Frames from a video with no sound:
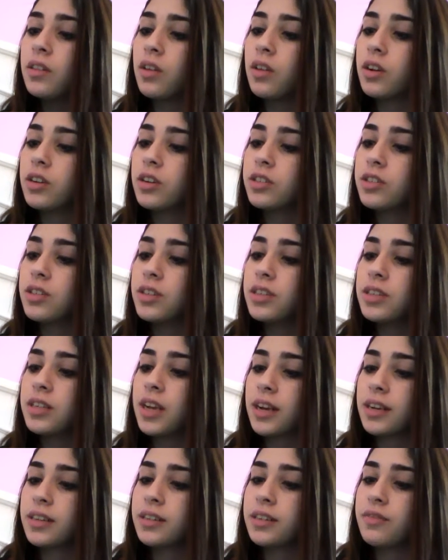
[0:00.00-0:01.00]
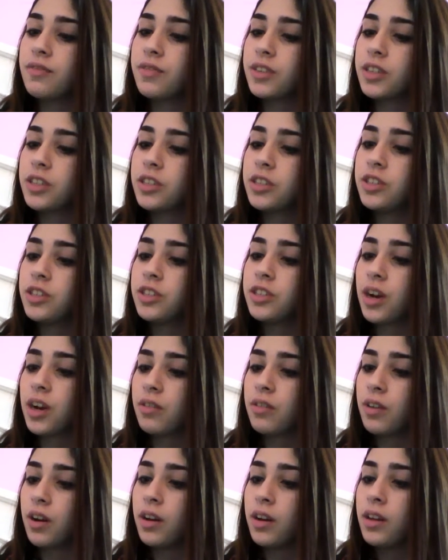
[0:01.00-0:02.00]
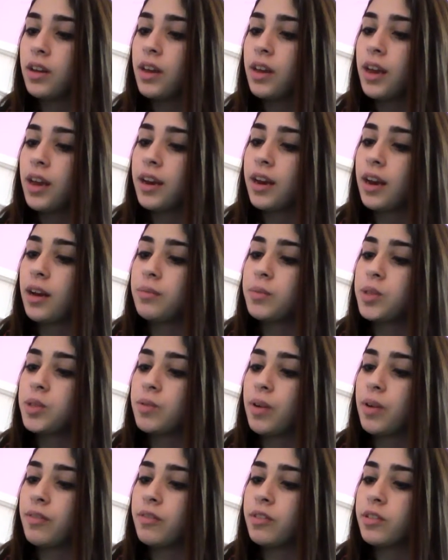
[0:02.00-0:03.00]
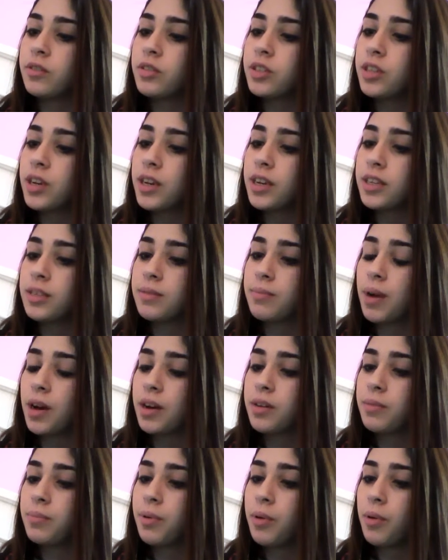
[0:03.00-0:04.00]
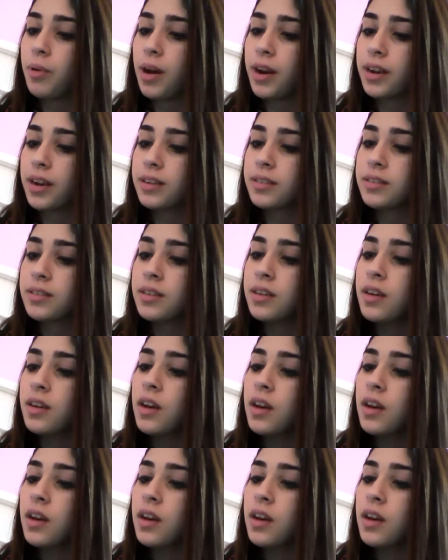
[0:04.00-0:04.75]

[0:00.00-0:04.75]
launched the detective fiction genre, and helped to revolutionize modern poetics.